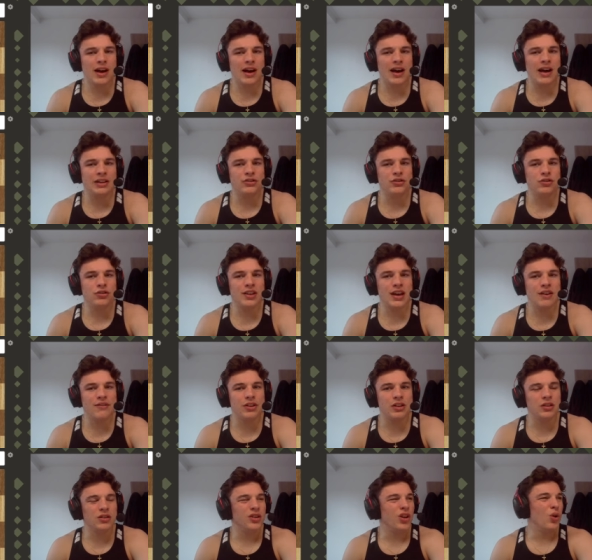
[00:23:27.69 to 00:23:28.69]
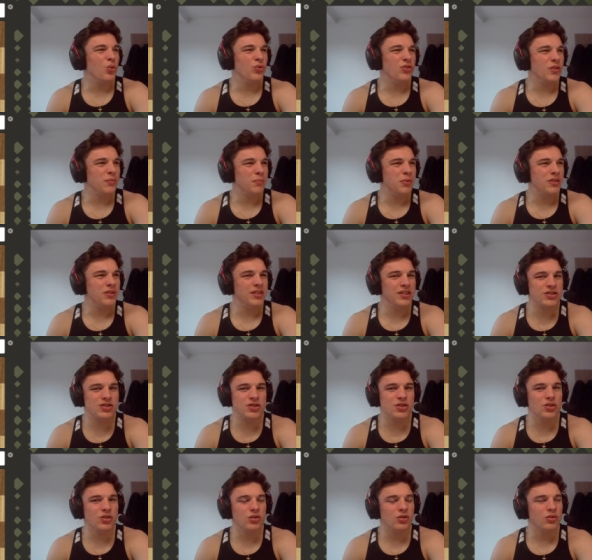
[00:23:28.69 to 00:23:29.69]
and just having loads of
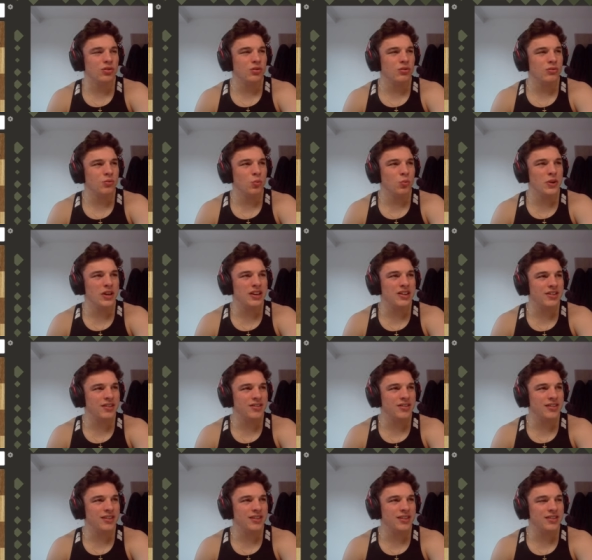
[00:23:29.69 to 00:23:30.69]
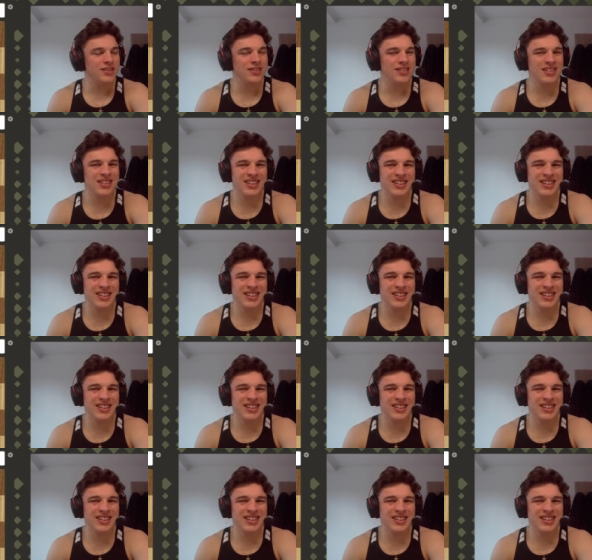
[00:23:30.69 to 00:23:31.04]
positional weaknesses.